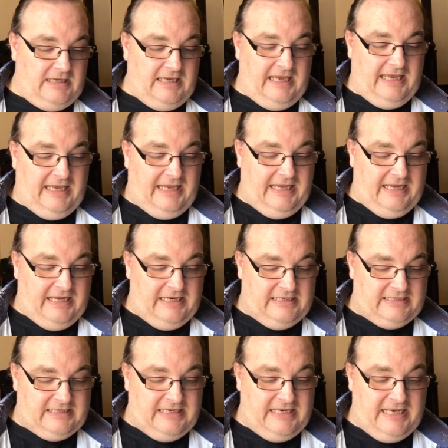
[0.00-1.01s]

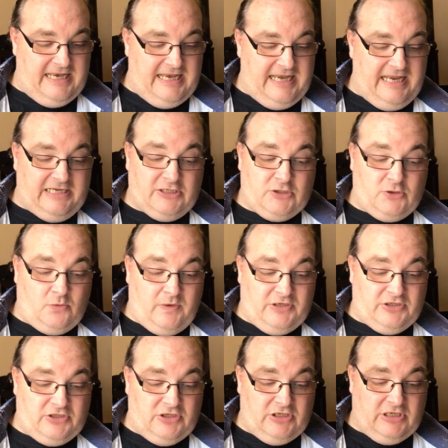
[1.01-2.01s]
And next
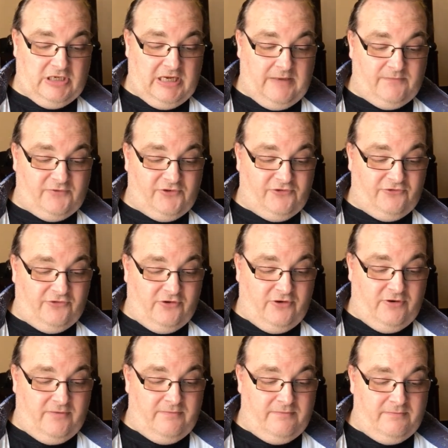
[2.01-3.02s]
question comes
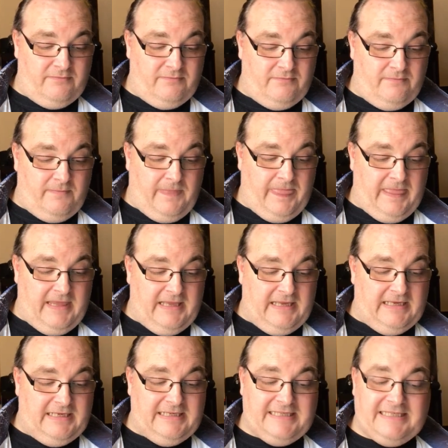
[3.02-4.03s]
from
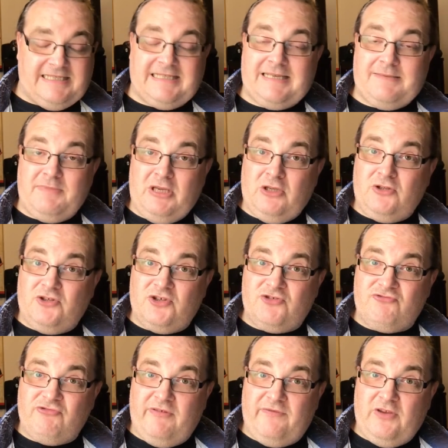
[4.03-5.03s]

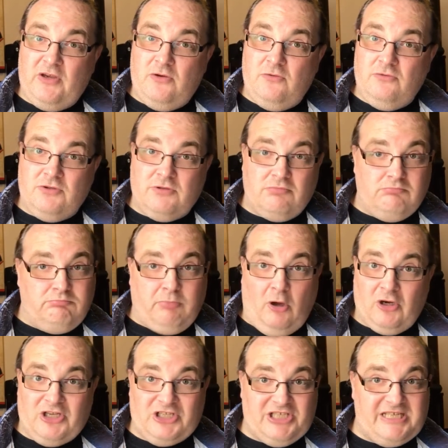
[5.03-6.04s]
Simeon's Reviews.
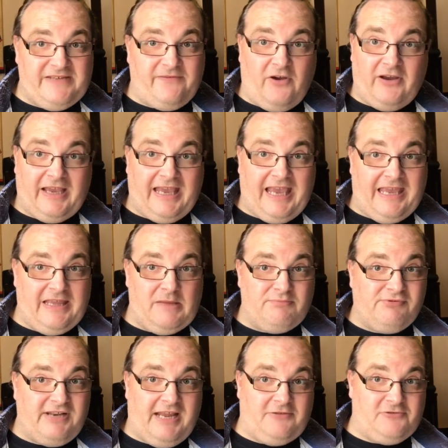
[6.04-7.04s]
Apologies if I get the
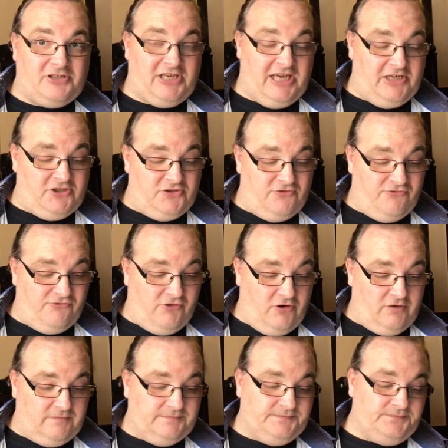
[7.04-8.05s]
pronunciation wrong.